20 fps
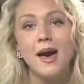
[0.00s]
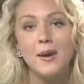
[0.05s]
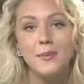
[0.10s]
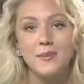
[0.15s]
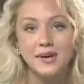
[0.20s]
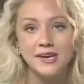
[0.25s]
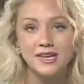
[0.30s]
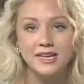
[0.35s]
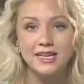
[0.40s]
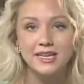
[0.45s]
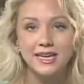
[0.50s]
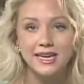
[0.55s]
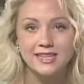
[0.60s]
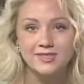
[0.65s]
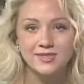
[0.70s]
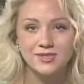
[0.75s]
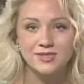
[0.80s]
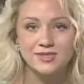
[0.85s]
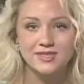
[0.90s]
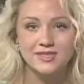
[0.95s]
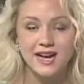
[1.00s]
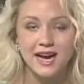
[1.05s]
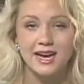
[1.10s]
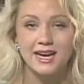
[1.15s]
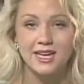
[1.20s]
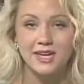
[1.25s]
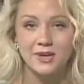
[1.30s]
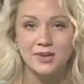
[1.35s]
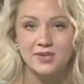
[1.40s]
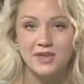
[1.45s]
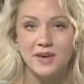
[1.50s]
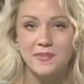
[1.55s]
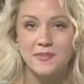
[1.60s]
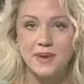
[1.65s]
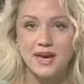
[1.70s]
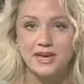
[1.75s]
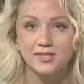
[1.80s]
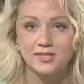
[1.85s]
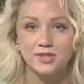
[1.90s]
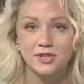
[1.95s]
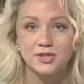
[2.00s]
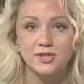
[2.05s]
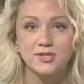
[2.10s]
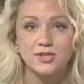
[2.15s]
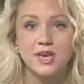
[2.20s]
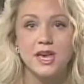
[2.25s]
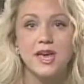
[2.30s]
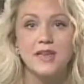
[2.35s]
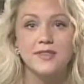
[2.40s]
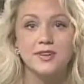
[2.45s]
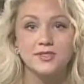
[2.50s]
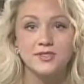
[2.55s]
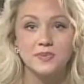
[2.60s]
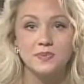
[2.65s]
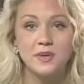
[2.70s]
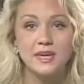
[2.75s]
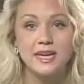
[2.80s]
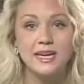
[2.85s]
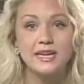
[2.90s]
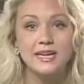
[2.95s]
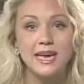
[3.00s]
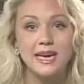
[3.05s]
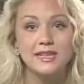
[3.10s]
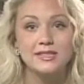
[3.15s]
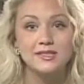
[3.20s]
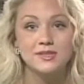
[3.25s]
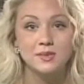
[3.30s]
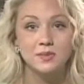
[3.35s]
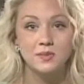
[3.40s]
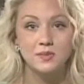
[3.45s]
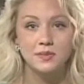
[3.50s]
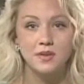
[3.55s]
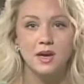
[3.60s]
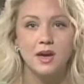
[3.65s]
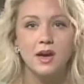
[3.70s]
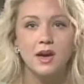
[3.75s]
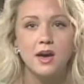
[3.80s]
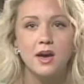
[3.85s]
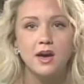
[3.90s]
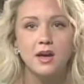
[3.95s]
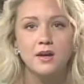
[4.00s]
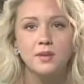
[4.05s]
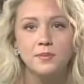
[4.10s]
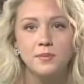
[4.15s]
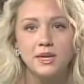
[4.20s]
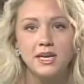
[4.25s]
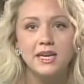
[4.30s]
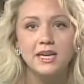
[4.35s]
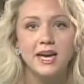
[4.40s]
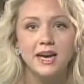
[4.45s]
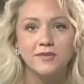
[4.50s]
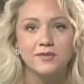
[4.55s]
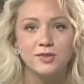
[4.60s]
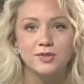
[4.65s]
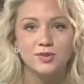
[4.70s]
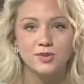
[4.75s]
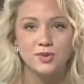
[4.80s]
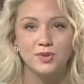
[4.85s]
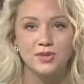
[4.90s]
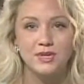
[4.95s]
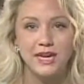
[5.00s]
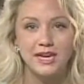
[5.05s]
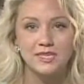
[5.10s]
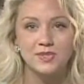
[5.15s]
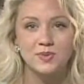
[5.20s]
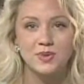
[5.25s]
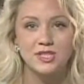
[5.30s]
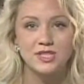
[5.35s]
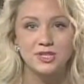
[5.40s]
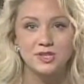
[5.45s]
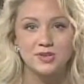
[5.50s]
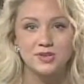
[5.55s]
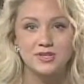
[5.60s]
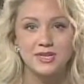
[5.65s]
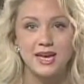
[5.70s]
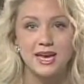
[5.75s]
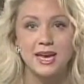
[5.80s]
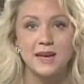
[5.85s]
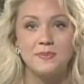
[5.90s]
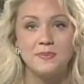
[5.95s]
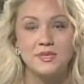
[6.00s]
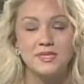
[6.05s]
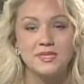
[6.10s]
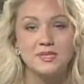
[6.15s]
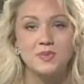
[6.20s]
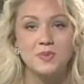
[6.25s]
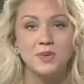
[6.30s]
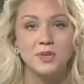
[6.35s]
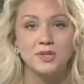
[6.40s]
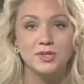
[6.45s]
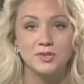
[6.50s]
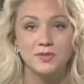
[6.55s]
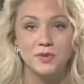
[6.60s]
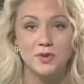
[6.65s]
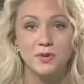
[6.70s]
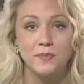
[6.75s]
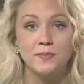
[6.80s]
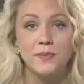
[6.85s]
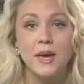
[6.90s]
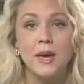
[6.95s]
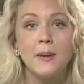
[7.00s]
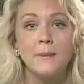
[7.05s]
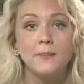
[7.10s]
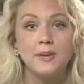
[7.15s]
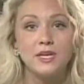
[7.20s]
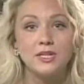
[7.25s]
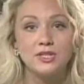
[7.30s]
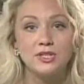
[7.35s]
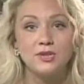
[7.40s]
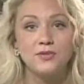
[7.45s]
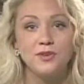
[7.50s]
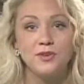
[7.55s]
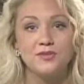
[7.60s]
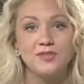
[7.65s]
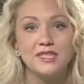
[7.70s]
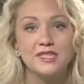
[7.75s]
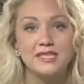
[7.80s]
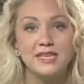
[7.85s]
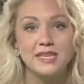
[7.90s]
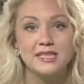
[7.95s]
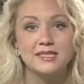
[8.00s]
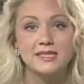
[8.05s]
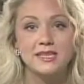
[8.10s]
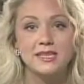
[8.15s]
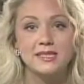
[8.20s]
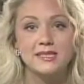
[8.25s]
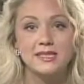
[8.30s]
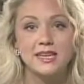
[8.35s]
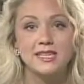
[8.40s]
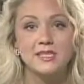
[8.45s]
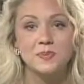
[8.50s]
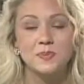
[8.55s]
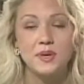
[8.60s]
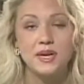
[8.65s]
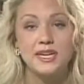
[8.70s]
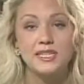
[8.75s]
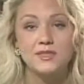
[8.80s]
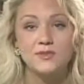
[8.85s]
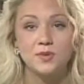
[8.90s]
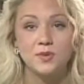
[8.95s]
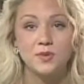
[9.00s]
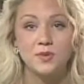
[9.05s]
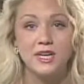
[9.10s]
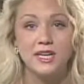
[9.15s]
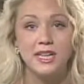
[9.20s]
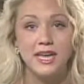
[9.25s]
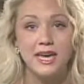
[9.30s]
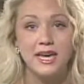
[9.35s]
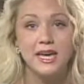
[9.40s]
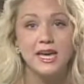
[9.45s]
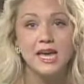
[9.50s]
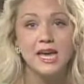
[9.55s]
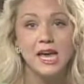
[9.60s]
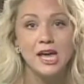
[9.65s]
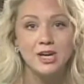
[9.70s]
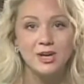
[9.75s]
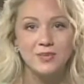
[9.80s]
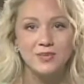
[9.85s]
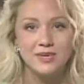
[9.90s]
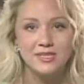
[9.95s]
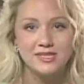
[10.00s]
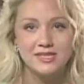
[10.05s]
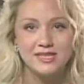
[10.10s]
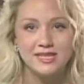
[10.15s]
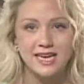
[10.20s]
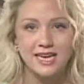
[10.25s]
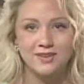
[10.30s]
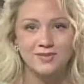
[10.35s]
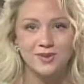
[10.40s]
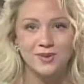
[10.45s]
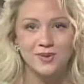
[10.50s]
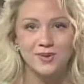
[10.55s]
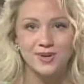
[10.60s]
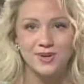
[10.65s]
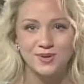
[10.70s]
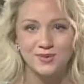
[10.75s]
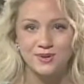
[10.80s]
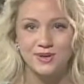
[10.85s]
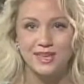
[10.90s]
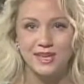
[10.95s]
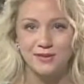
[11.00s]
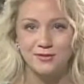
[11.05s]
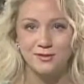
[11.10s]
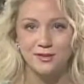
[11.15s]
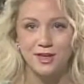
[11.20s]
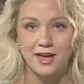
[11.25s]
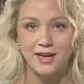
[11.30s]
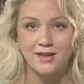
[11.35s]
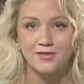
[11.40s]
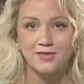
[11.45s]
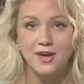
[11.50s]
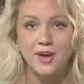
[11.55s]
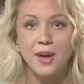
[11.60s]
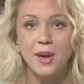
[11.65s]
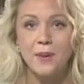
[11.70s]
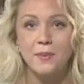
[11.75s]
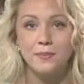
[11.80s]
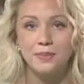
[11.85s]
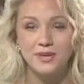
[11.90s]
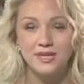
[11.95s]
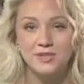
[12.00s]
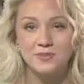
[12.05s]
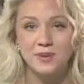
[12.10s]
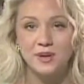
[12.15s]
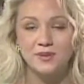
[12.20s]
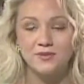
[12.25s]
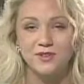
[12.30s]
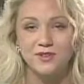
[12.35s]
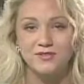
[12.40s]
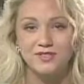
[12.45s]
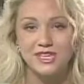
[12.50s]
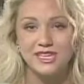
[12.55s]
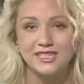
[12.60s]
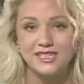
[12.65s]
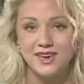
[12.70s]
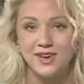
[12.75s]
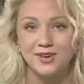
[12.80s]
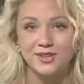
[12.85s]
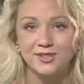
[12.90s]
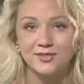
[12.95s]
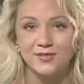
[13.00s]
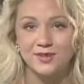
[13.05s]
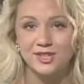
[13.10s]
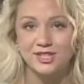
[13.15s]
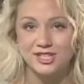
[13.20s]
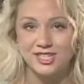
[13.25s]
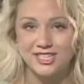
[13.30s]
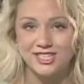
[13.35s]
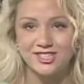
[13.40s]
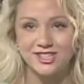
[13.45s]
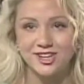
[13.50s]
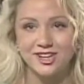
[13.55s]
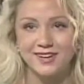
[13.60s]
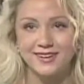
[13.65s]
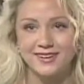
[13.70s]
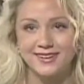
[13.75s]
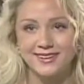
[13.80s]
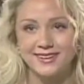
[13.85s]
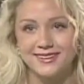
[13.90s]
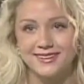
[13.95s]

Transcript: American Cancer Society Youth Ambassadors. There's a meeting next uh, meeting after school next week Tuesday in Mrs. Willer's room, B256, to discuss plans for Relay, and you must attend if you're going to Relay for Life. Please bring $15 for your t-shirt.